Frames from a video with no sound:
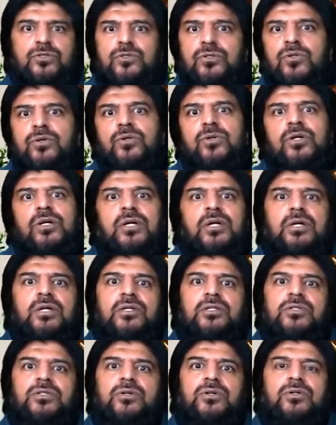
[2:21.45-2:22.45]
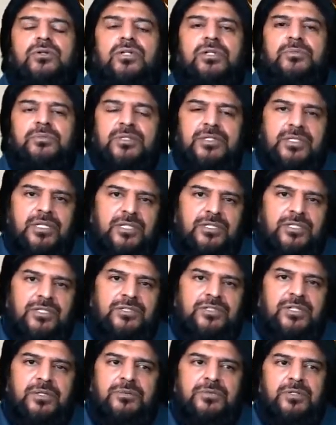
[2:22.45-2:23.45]
know your
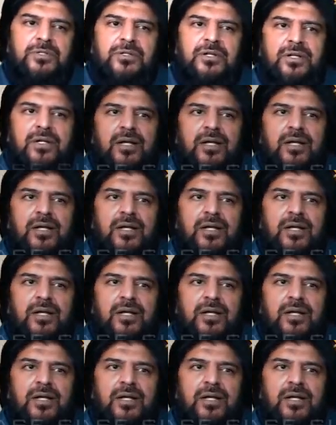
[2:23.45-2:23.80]
limitations. Alhamdulillah.